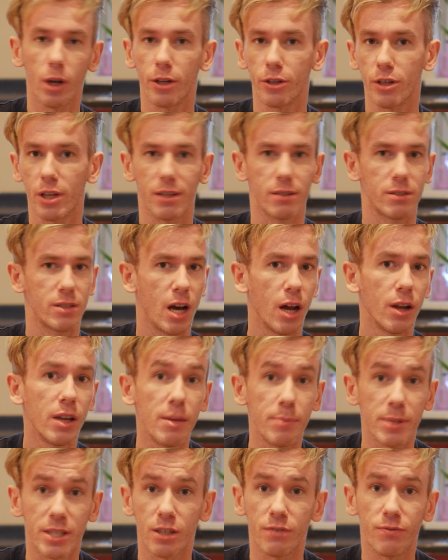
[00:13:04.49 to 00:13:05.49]
It's
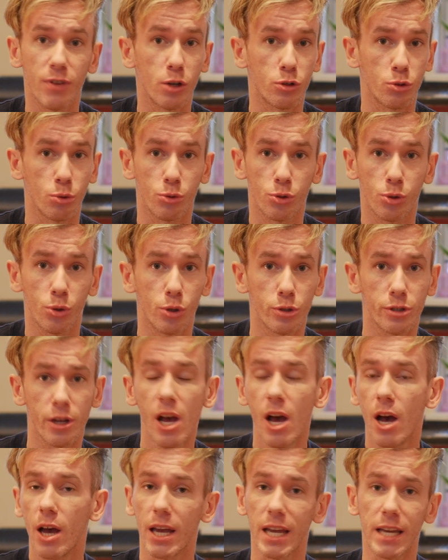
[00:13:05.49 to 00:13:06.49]
unlimited virtual tours,
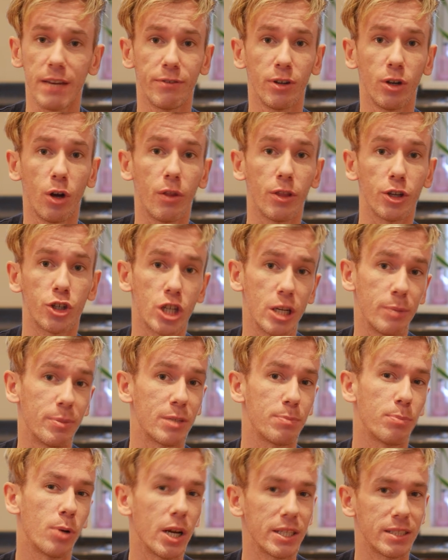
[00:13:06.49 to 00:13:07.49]
even on the
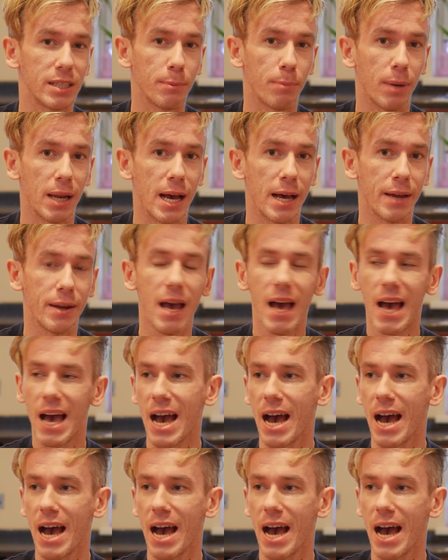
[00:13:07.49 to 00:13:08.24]
cheapest pricing plan.